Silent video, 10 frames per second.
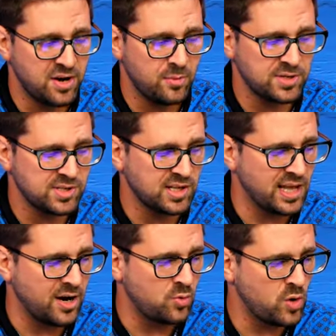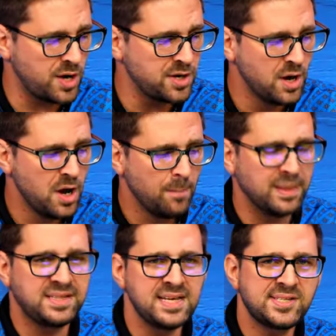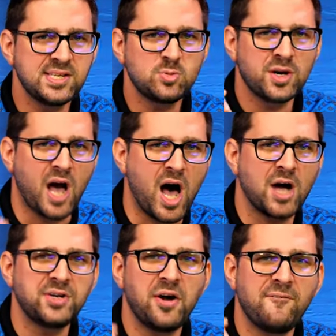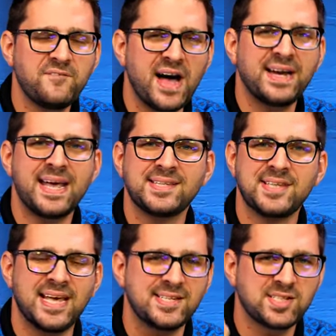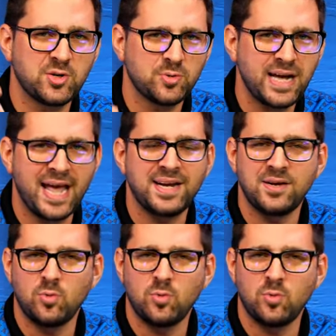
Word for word: which is the layer one. But this is what Ondo Finance is created,